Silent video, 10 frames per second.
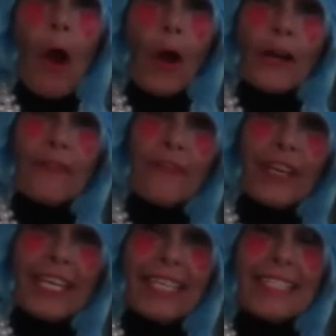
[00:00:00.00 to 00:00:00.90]
art
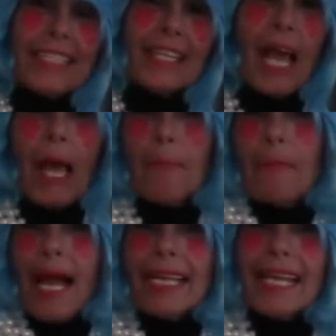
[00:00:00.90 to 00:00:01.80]
friends.
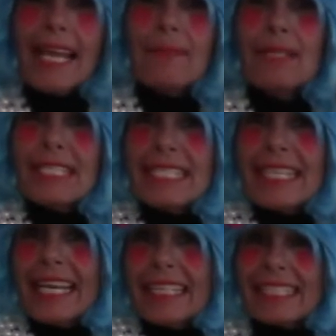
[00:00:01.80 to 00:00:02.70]
My name is
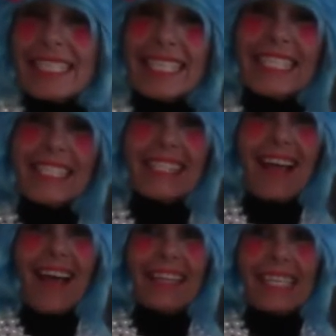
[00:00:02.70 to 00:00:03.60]
Nancy
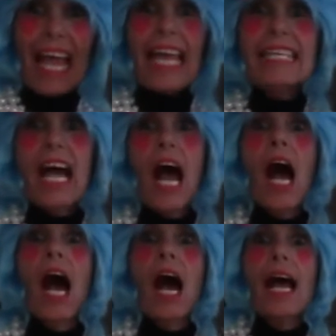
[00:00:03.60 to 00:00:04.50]
Slot and
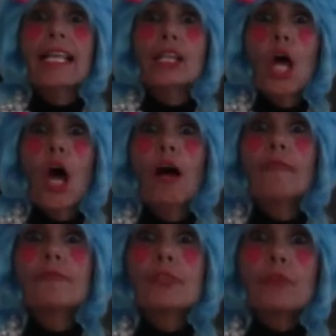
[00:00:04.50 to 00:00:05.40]
I
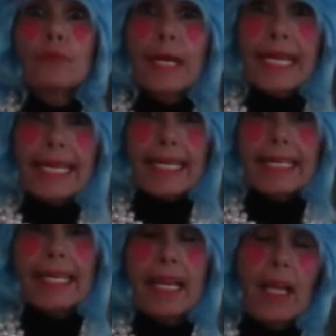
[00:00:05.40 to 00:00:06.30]
love to
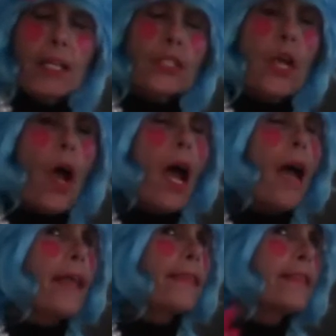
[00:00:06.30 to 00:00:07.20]
read. So
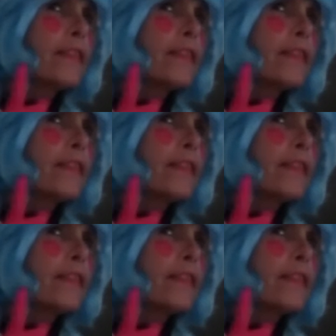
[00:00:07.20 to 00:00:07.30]
I